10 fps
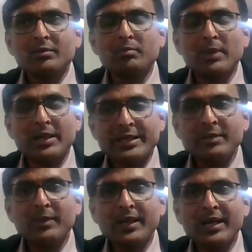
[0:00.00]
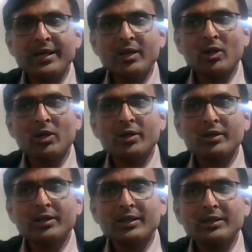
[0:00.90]
multiply
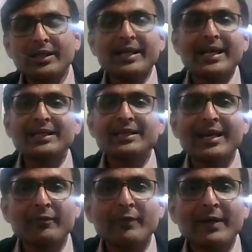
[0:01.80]
or create their